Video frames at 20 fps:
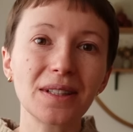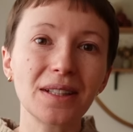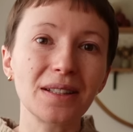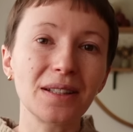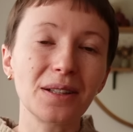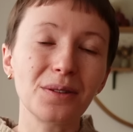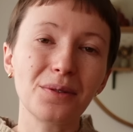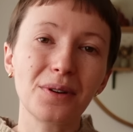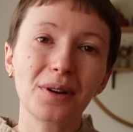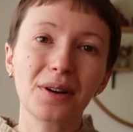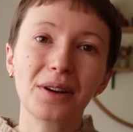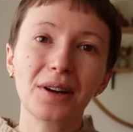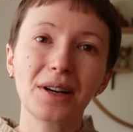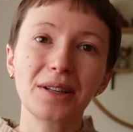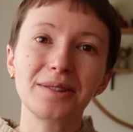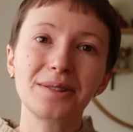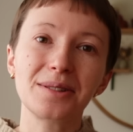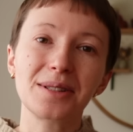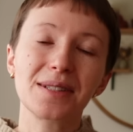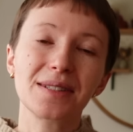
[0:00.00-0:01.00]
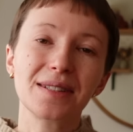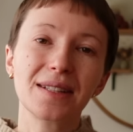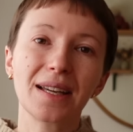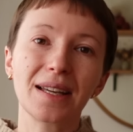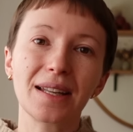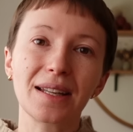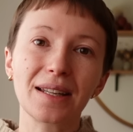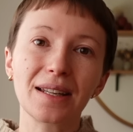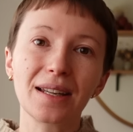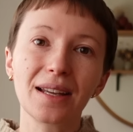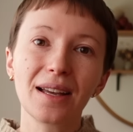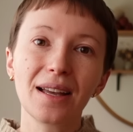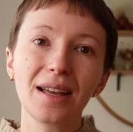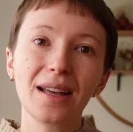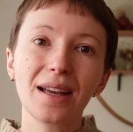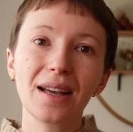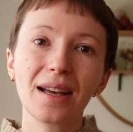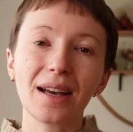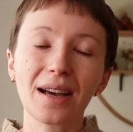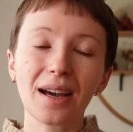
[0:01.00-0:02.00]
in different countries and
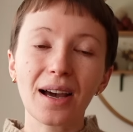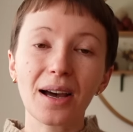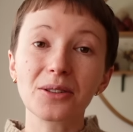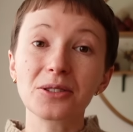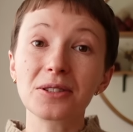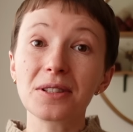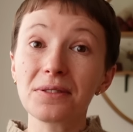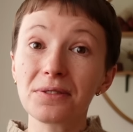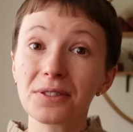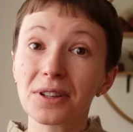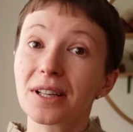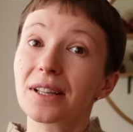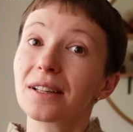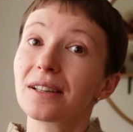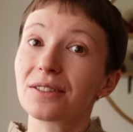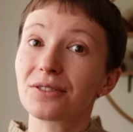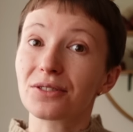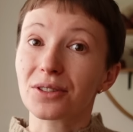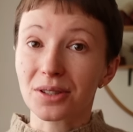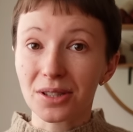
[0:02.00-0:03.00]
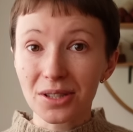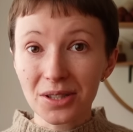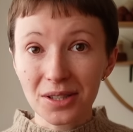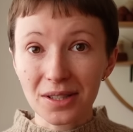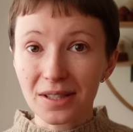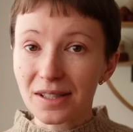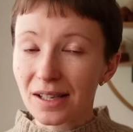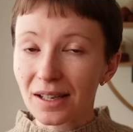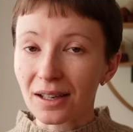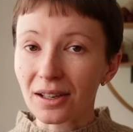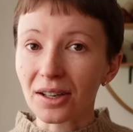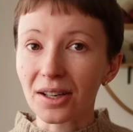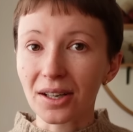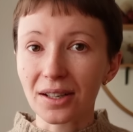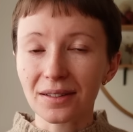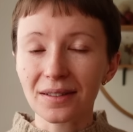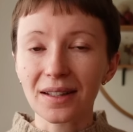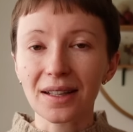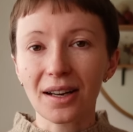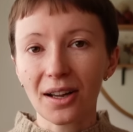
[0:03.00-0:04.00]
how different the traditions
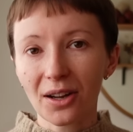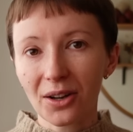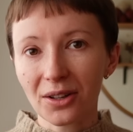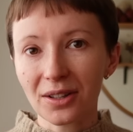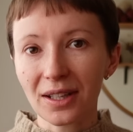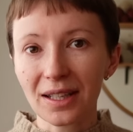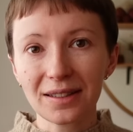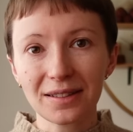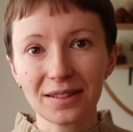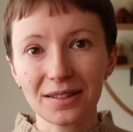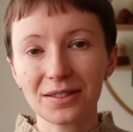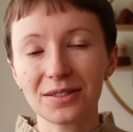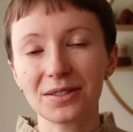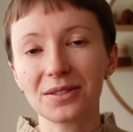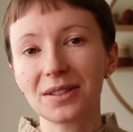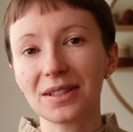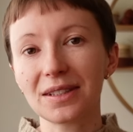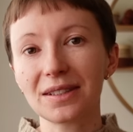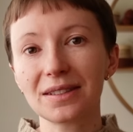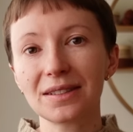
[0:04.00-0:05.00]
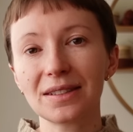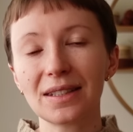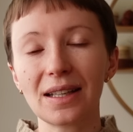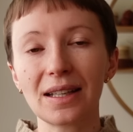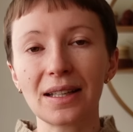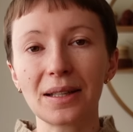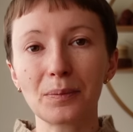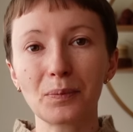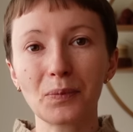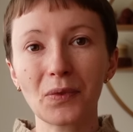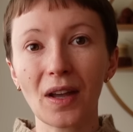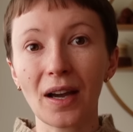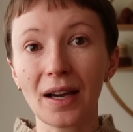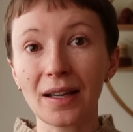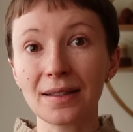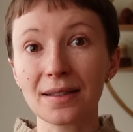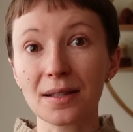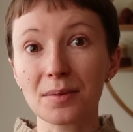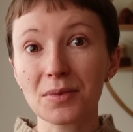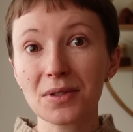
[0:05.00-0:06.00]
are that are connected to these
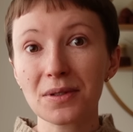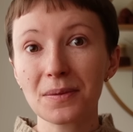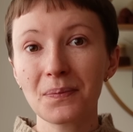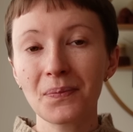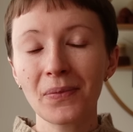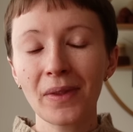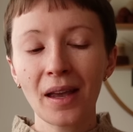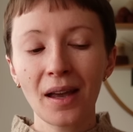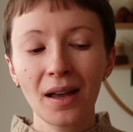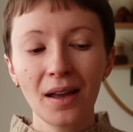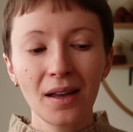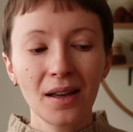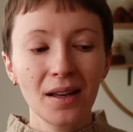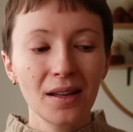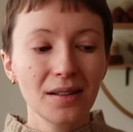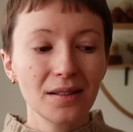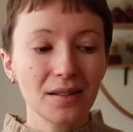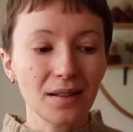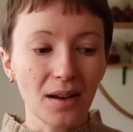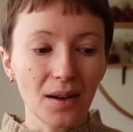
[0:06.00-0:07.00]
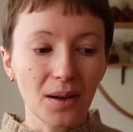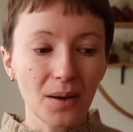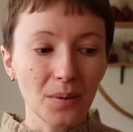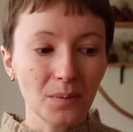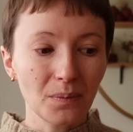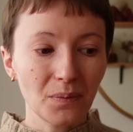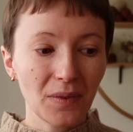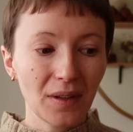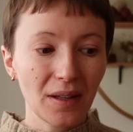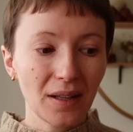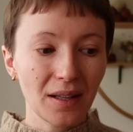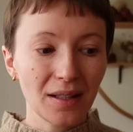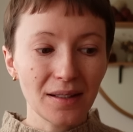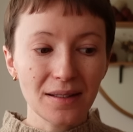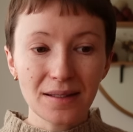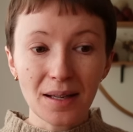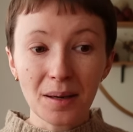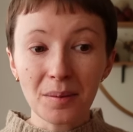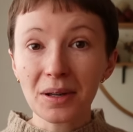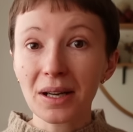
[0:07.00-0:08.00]
items. So
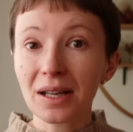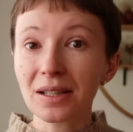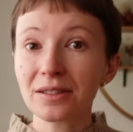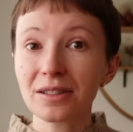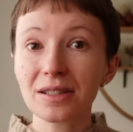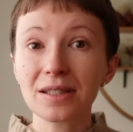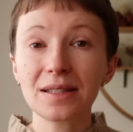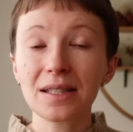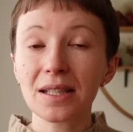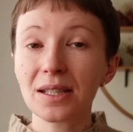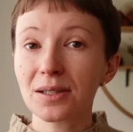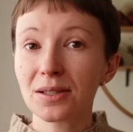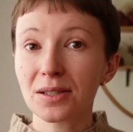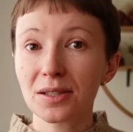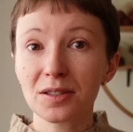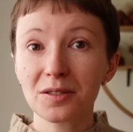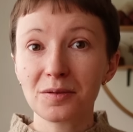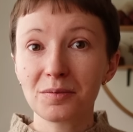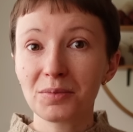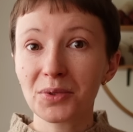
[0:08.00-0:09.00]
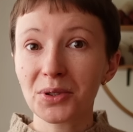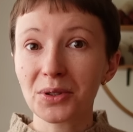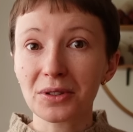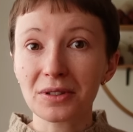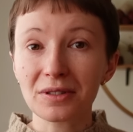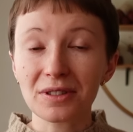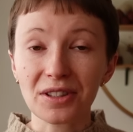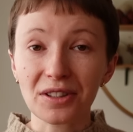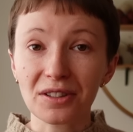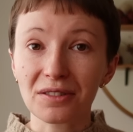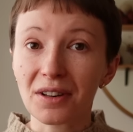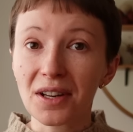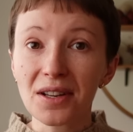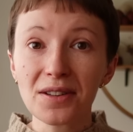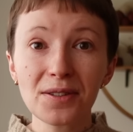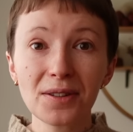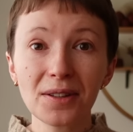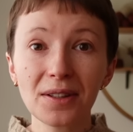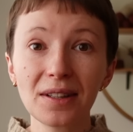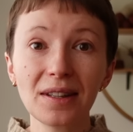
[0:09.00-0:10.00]
in some countries they're just pure
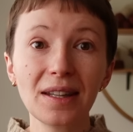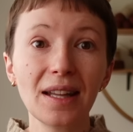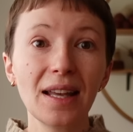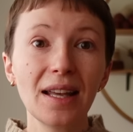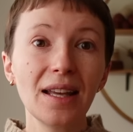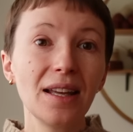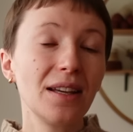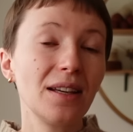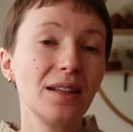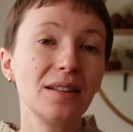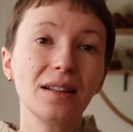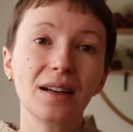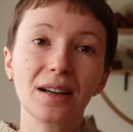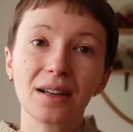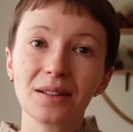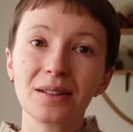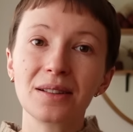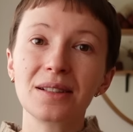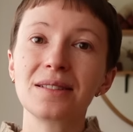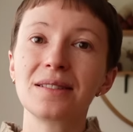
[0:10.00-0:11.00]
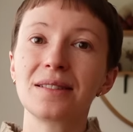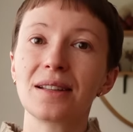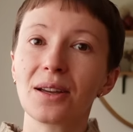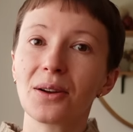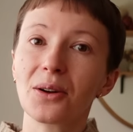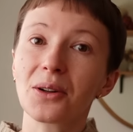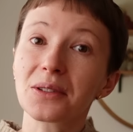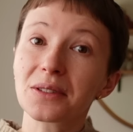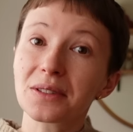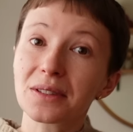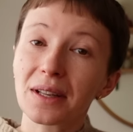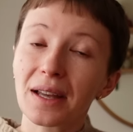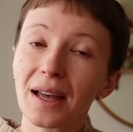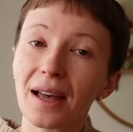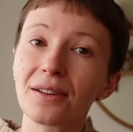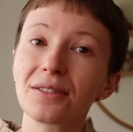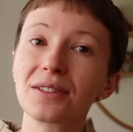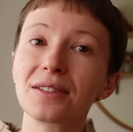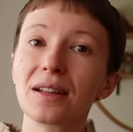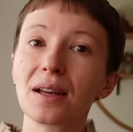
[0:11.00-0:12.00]
decoration, in others they also
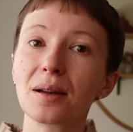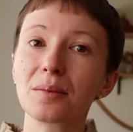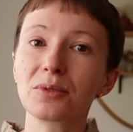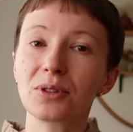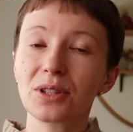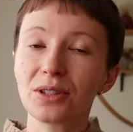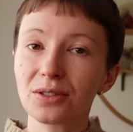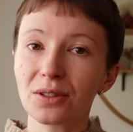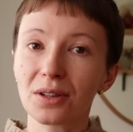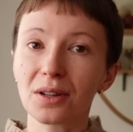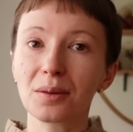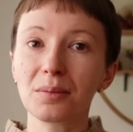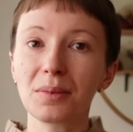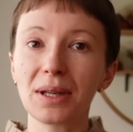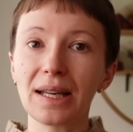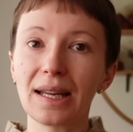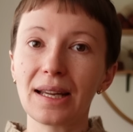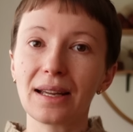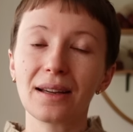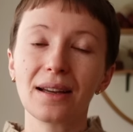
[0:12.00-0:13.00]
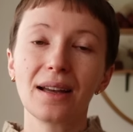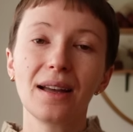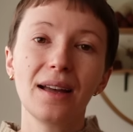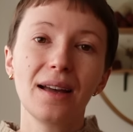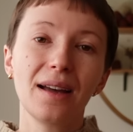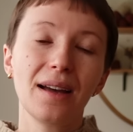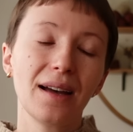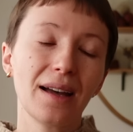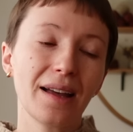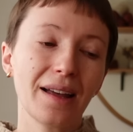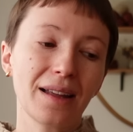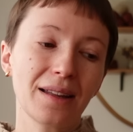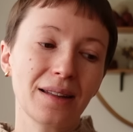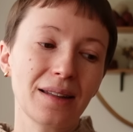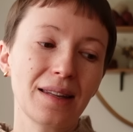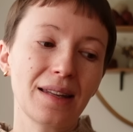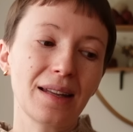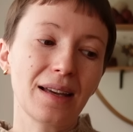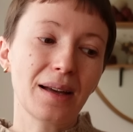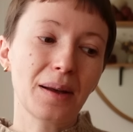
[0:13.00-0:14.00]
have some ritual meaning,
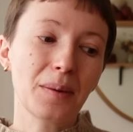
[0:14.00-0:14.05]
and